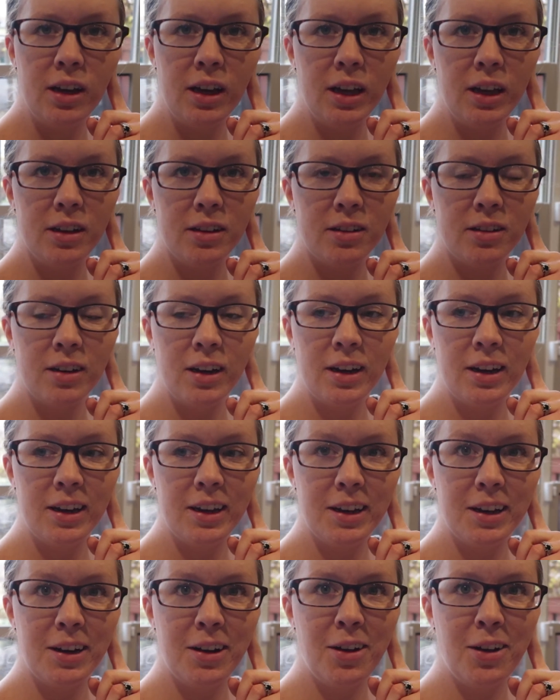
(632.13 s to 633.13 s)
I hate staying
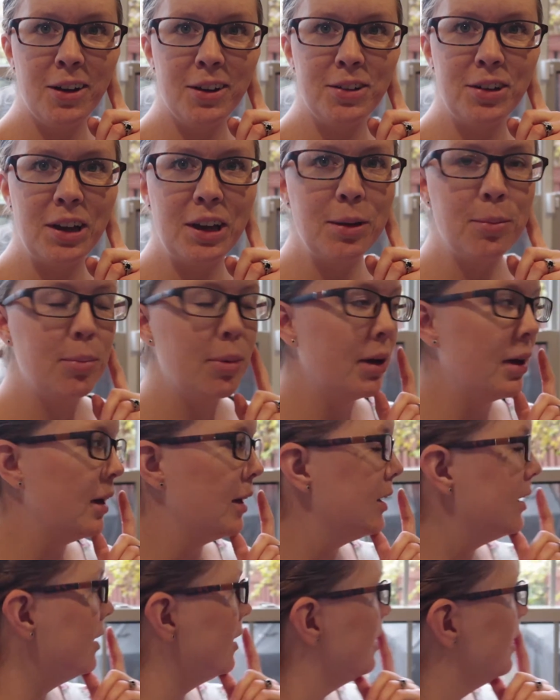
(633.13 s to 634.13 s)
in all day, but
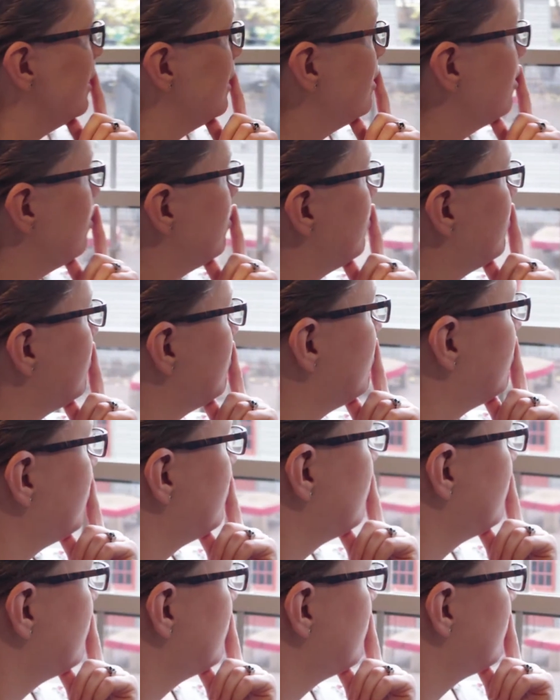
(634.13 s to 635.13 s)
um,
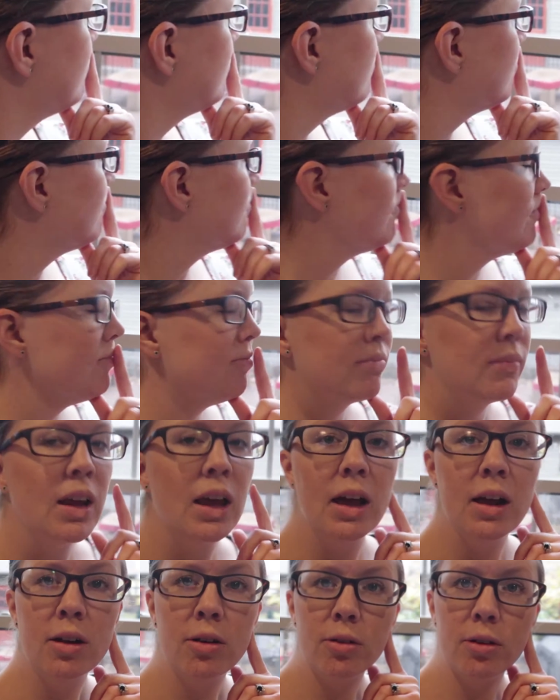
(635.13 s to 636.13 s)

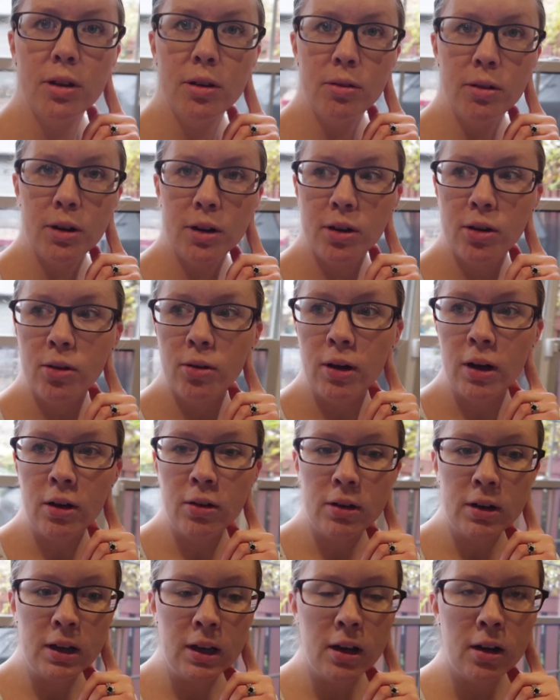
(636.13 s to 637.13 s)
I don't really wanna go
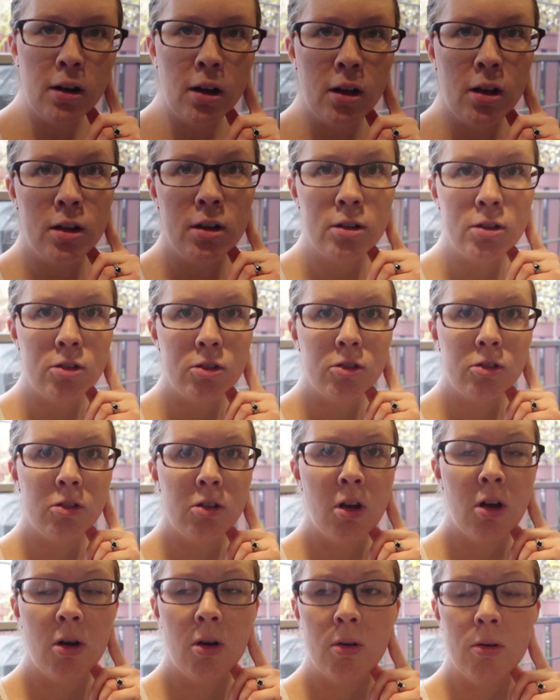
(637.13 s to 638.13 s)
out and get all
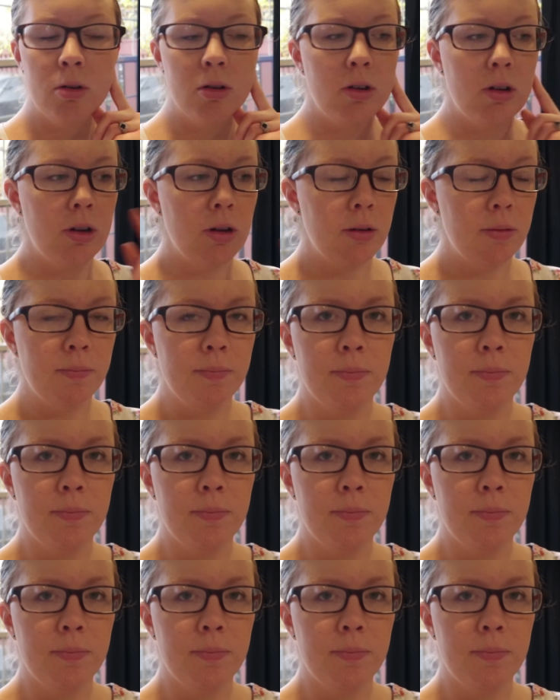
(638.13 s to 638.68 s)
soaked.